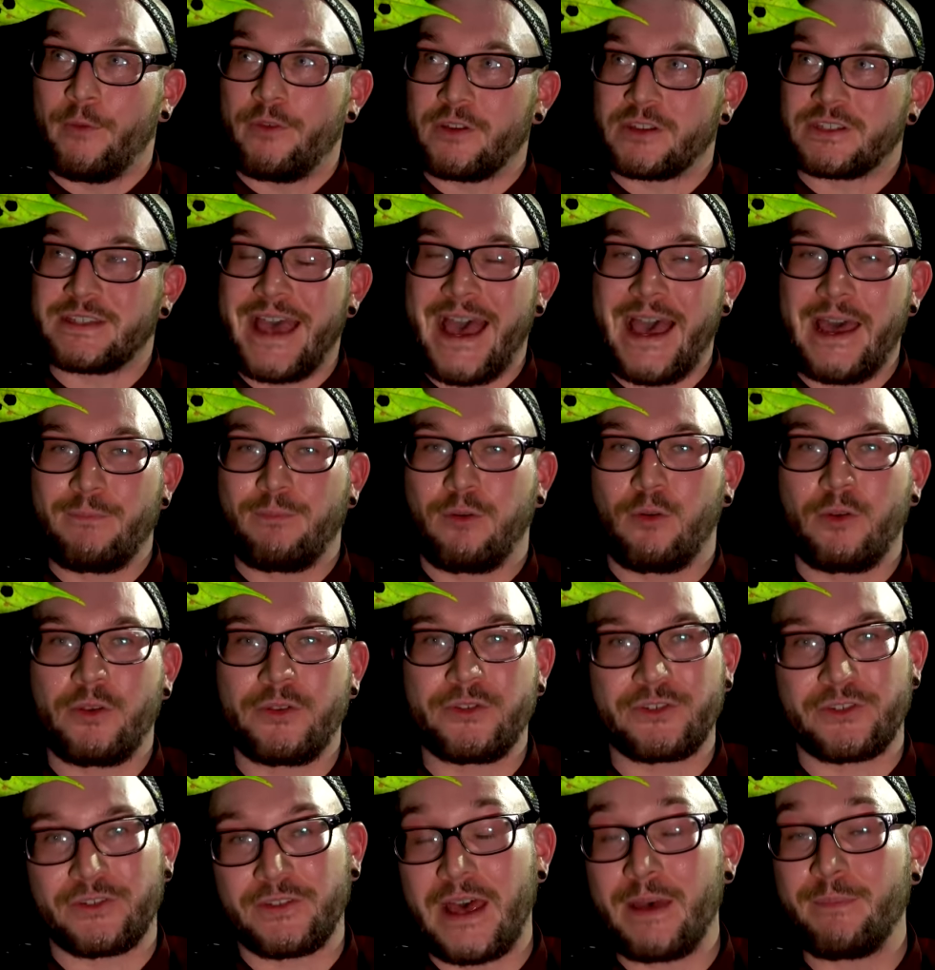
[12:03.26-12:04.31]
when there's
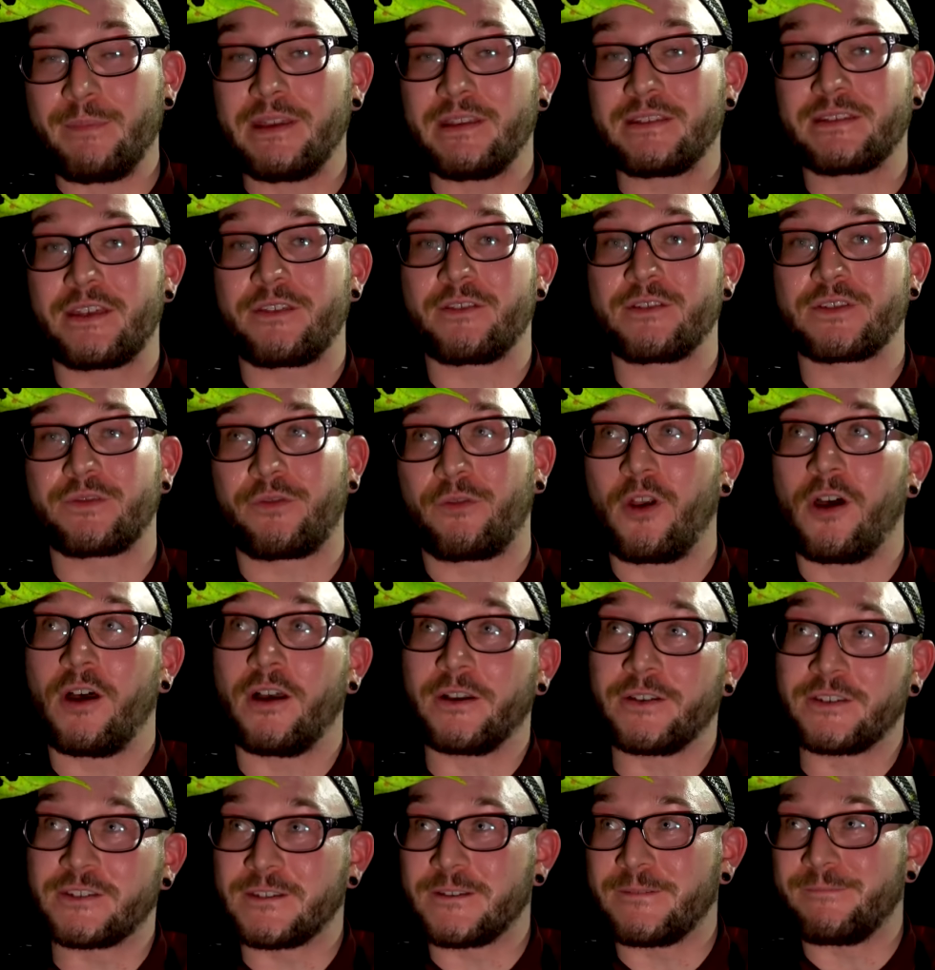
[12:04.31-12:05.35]
tadpoles, that means that there's
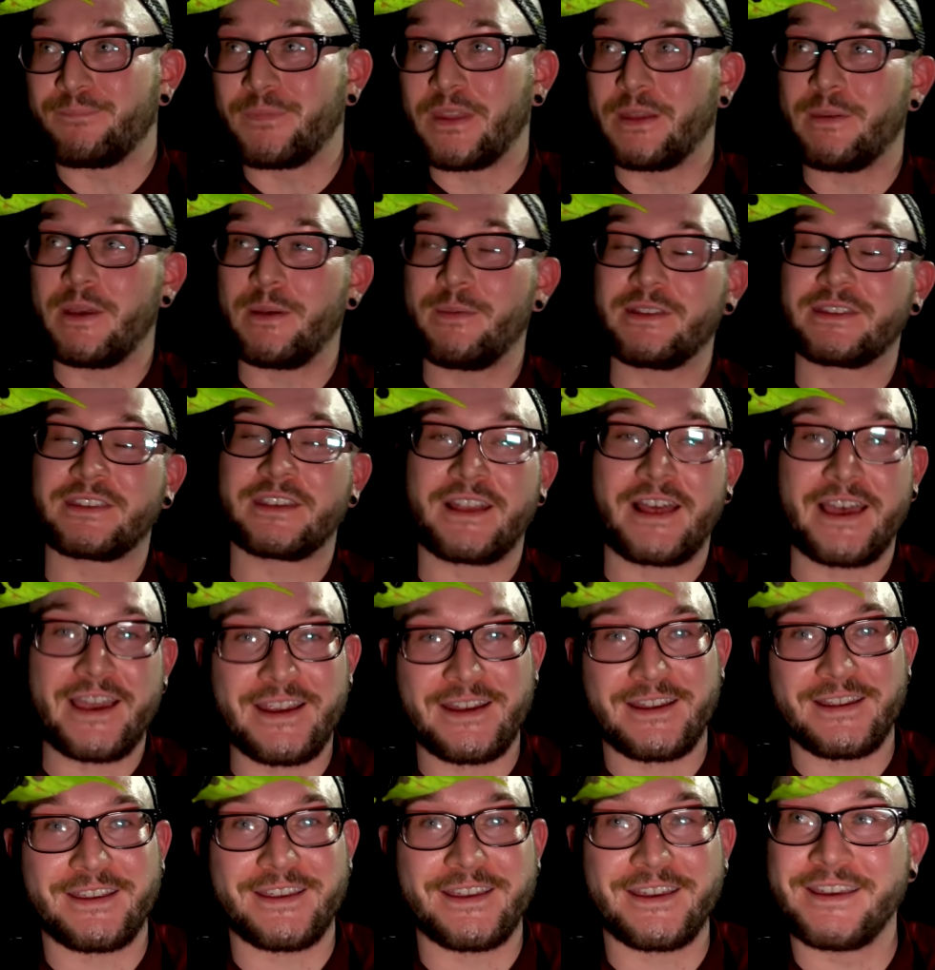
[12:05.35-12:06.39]
frogs. And maybe
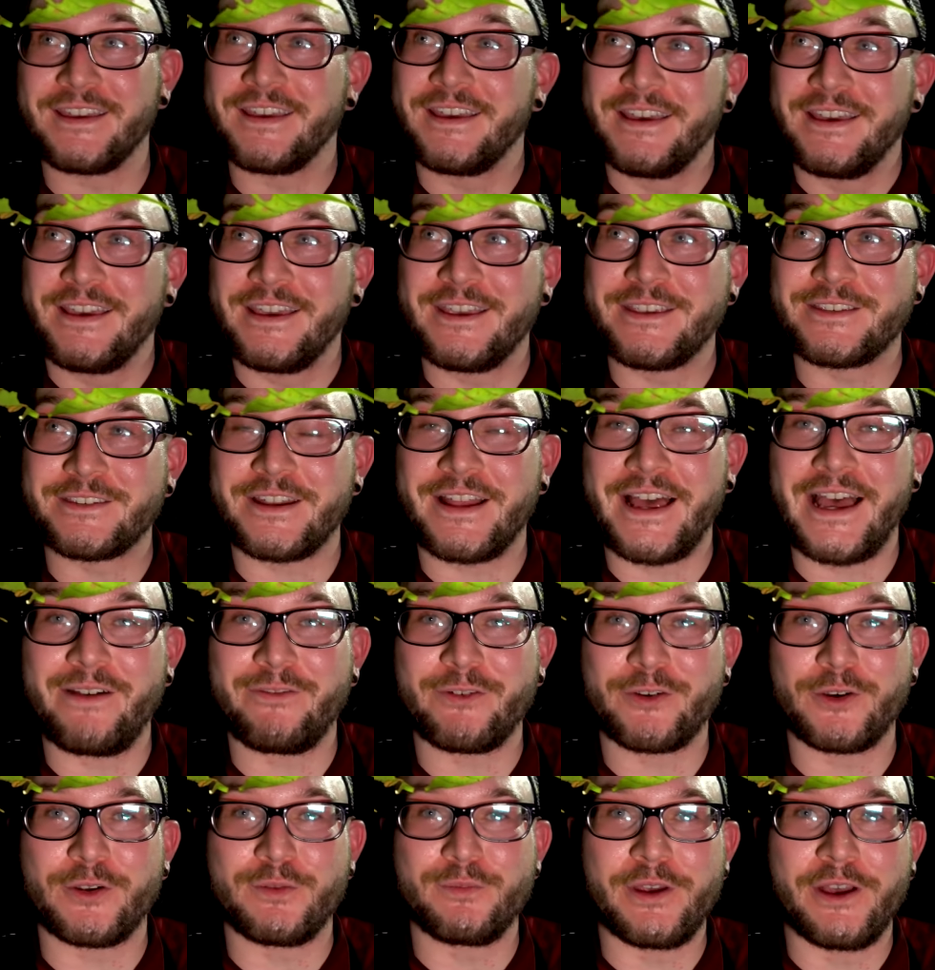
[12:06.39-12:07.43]
tonight, he's gonna have
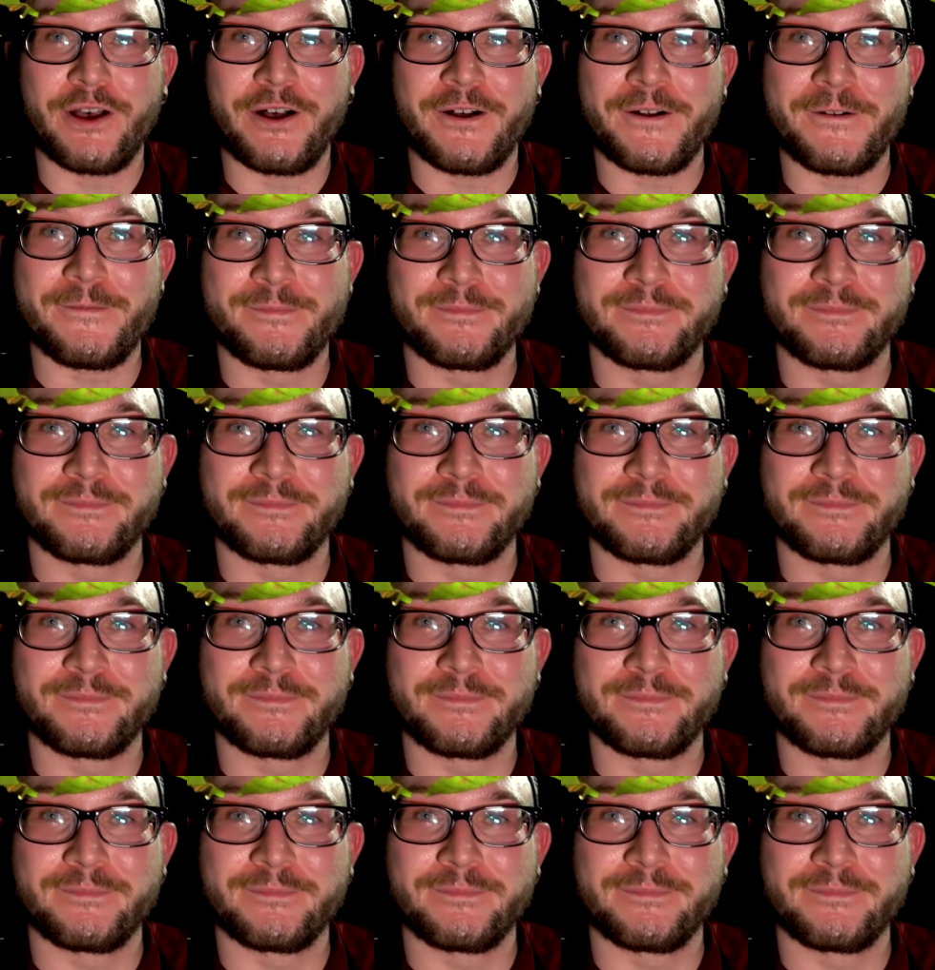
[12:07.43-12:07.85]
a good meal.